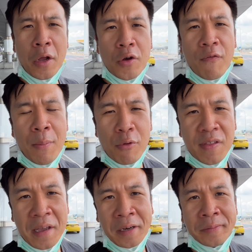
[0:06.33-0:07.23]
November
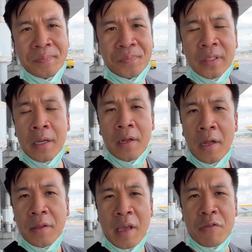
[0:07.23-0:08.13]
2nd.
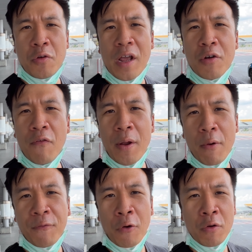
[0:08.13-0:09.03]
Yesterday, on November
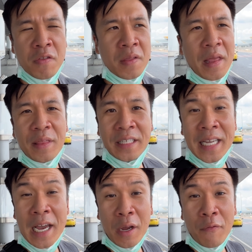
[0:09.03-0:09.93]
1st, the
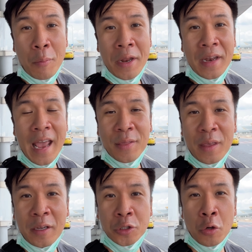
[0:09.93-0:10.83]
Thai government and
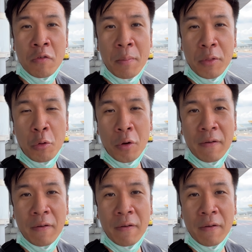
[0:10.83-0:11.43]
the Tourism Authority of